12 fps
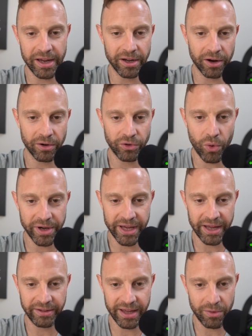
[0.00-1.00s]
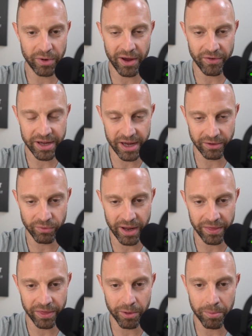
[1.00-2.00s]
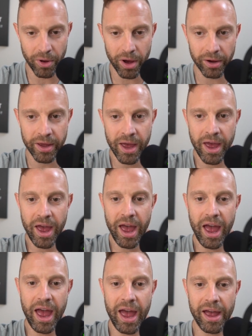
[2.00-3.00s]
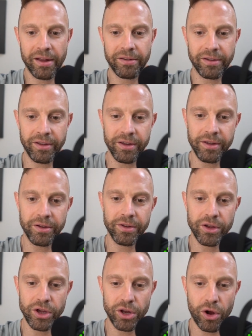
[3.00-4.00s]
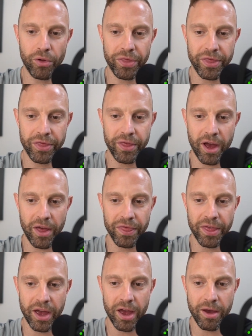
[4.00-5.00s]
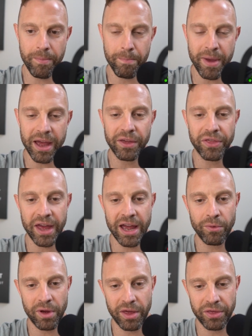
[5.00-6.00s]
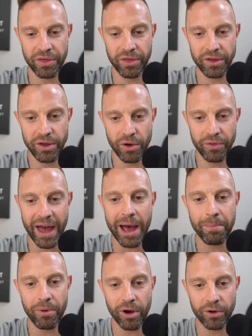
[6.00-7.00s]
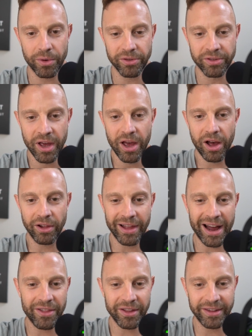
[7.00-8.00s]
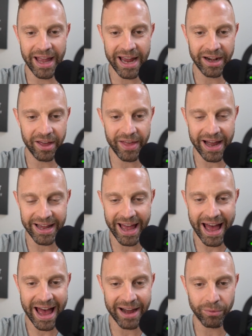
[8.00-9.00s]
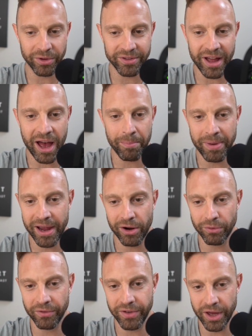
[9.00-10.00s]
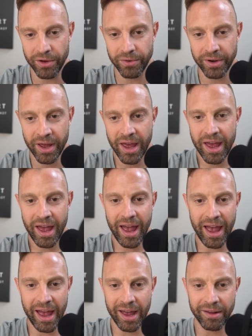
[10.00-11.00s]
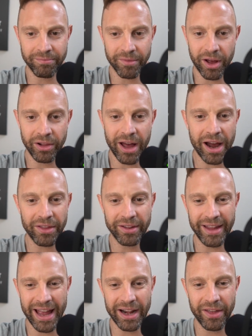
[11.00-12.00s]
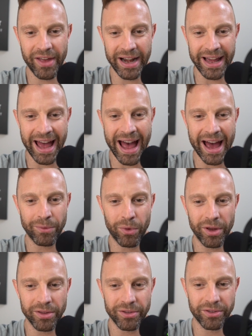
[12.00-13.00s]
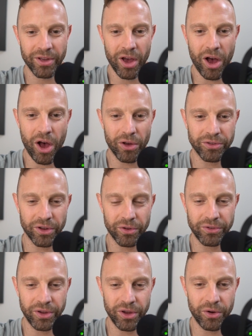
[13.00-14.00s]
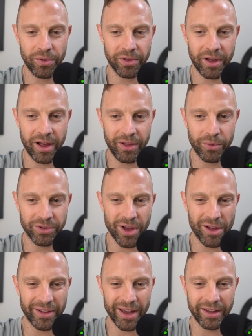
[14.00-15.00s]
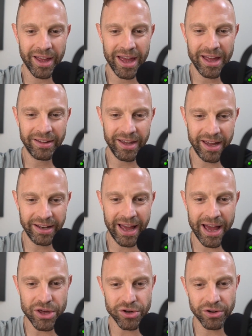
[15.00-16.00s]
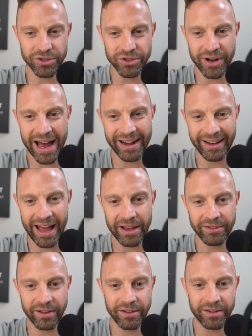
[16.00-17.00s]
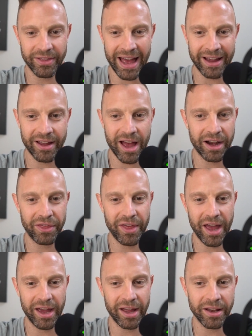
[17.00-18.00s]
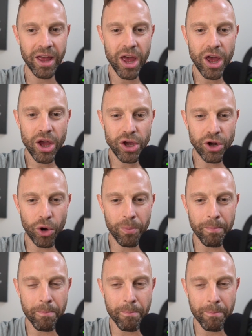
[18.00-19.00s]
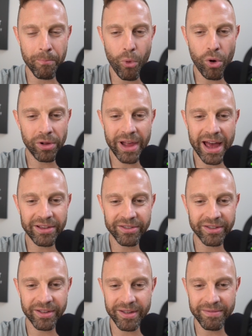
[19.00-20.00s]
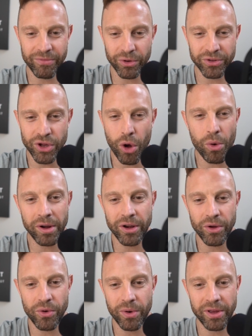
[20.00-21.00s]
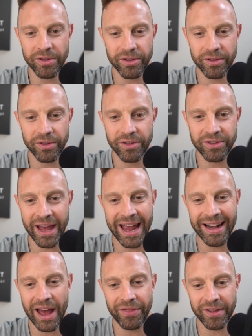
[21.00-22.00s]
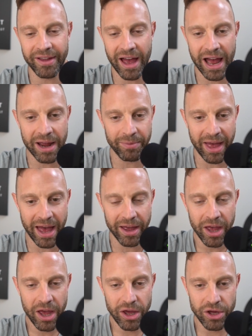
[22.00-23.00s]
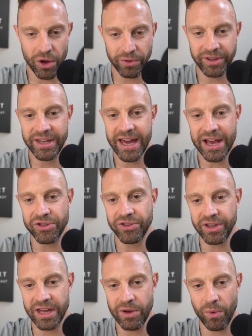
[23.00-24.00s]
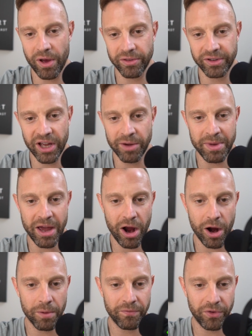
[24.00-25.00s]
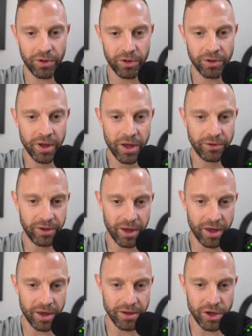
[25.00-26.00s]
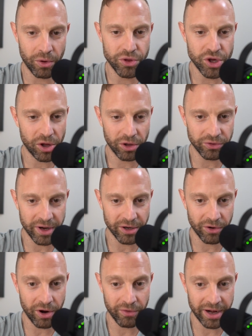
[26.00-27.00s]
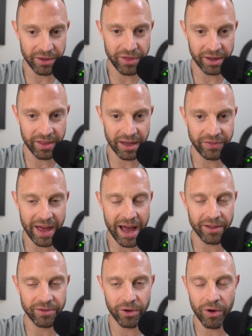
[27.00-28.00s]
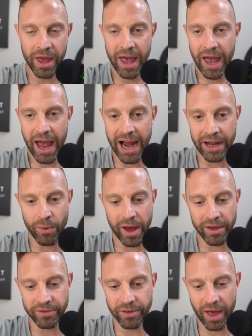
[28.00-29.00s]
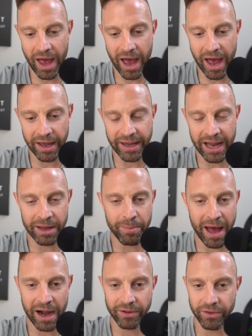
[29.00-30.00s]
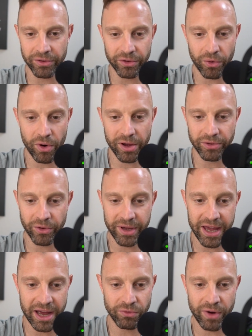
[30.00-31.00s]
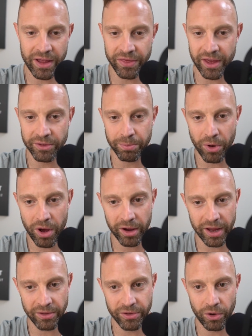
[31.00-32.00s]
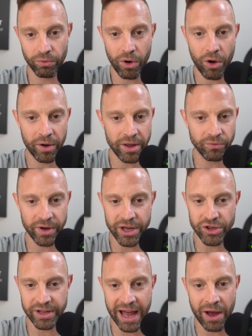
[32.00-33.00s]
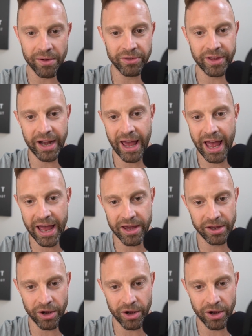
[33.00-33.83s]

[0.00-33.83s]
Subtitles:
or 2018, whenever he had written the book. And, the big thing with, that book was a lot of the data that he had was not peer reviewed. And a lot of the data that he had was also too, it was on like teenagers or adolescents and that kind of thing. And, more or less, there was no one who was saying at the time that, THC was going to be harmful to, children or anything like that. So anyways, getting back to the story. So he had written this book. And so Rogan reached out and said, hey,